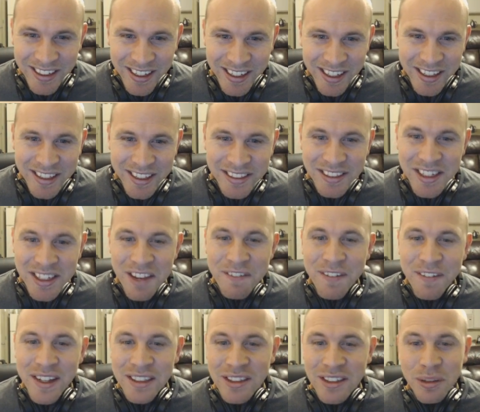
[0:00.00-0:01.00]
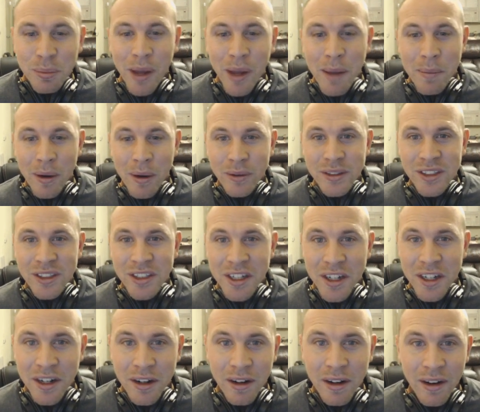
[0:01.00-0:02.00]
This defense supply potency
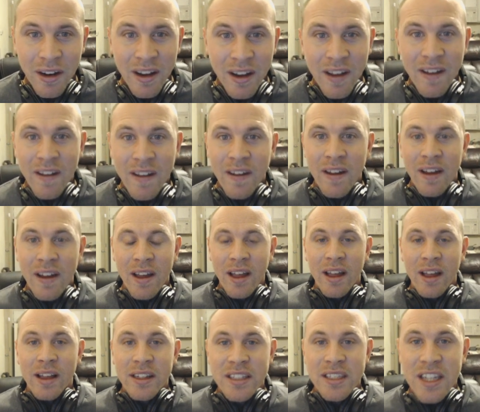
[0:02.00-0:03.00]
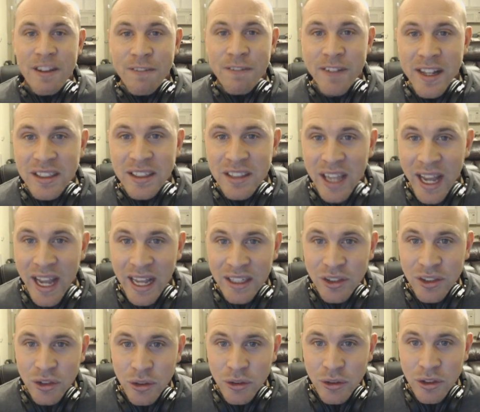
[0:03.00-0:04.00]
here. Defense
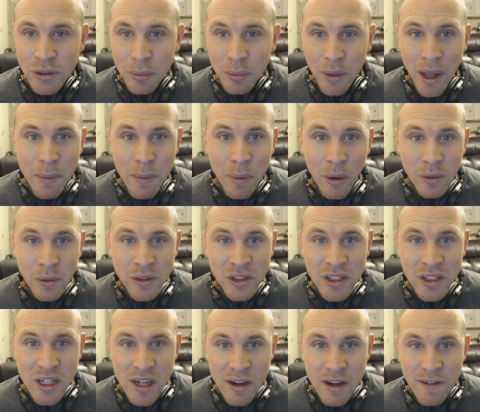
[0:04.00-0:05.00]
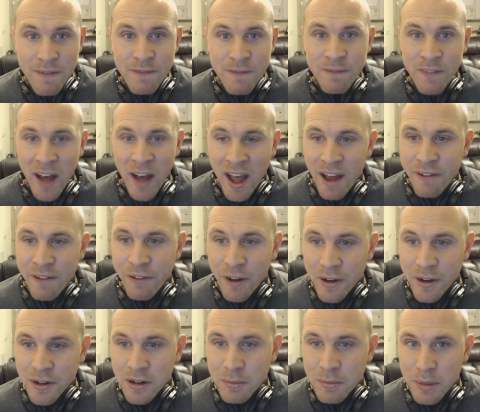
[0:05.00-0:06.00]
Astral supply potency
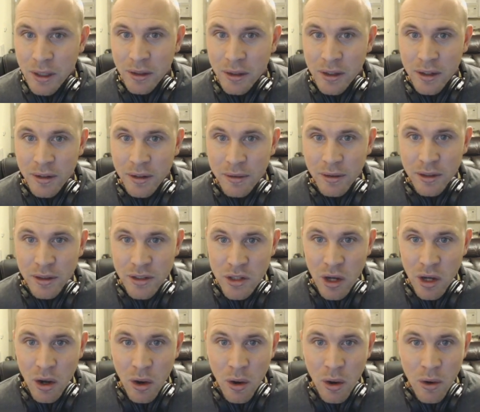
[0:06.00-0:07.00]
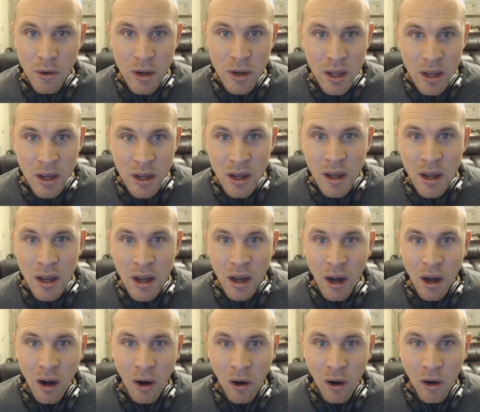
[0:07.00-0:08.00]
500 billion. So
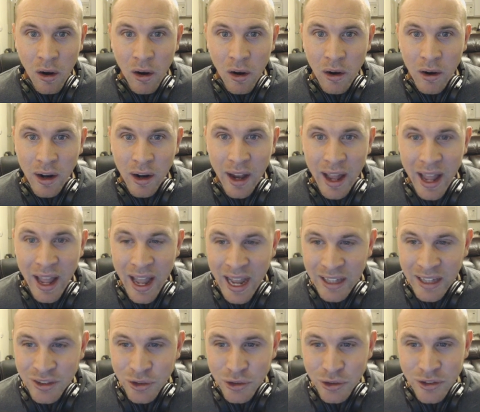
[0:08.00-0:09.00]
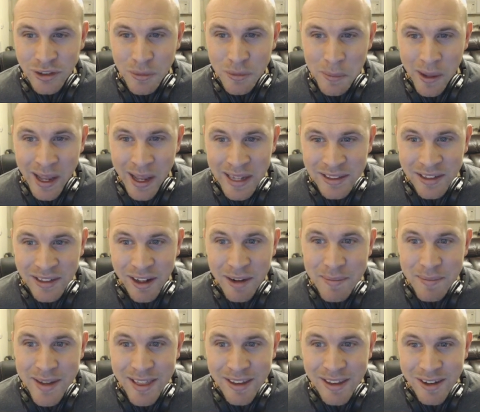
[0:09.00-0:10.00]
are Astral supplies going to
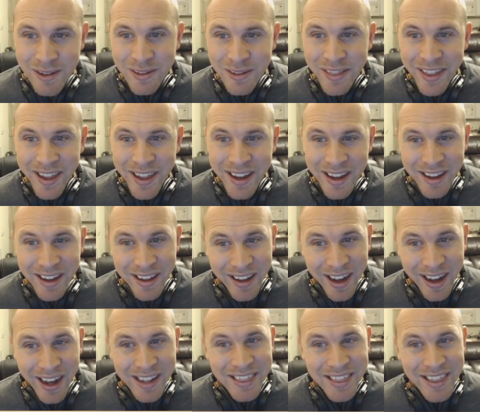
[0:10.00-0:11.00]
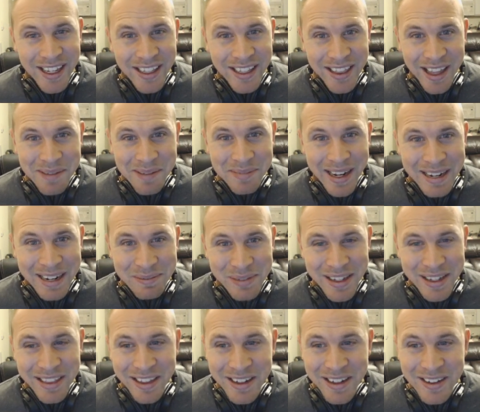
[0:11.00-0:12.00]
be the new thing? I think they might
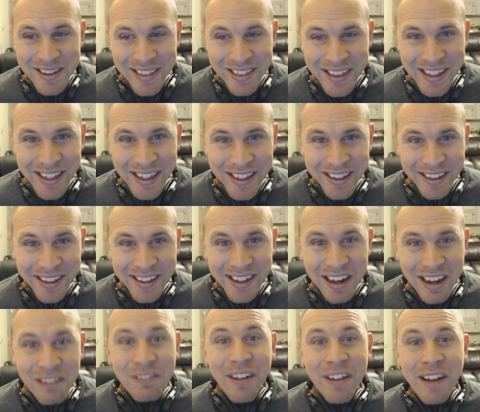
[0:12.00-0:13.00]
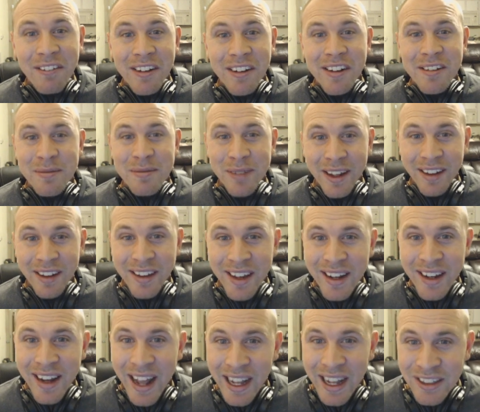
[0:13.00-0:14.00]
be the new thing. You get 500
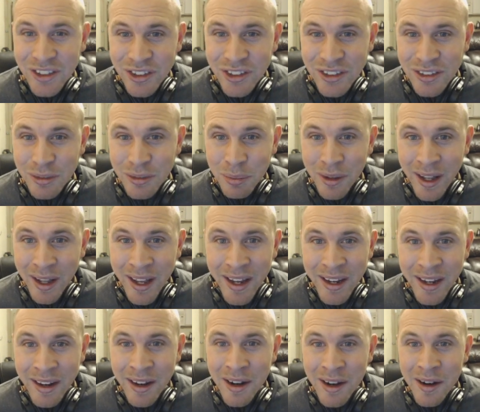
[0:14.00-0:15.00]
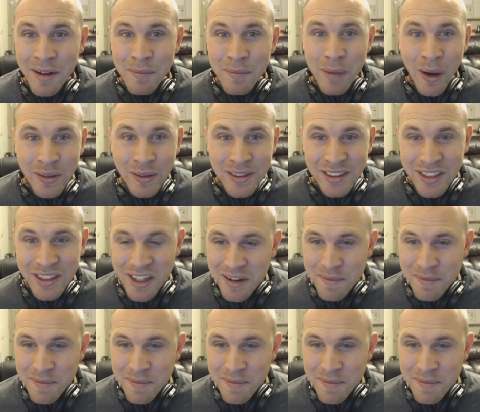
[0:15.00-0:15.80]
billion Astral supply potency.